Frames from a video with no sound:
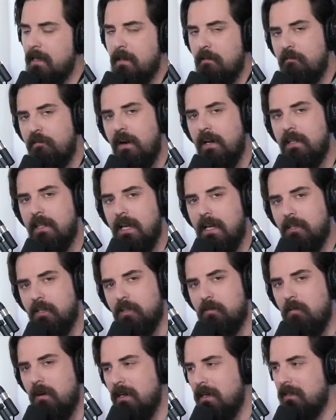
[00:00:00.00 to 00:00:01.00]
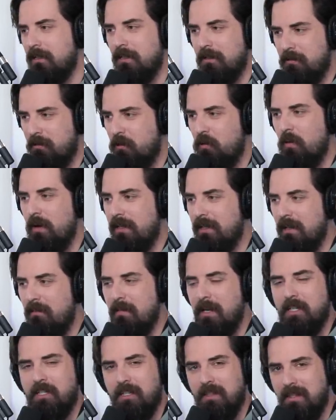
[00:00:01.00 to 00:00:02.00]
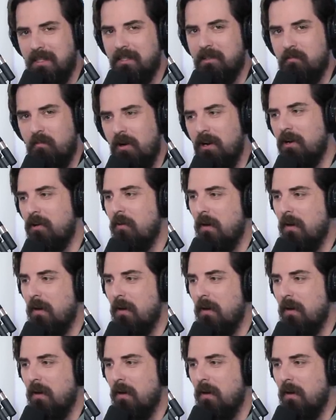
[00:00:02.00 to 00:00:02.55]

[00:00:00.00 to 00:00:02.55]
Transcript: And then finally, I just wanted to quickly mention this one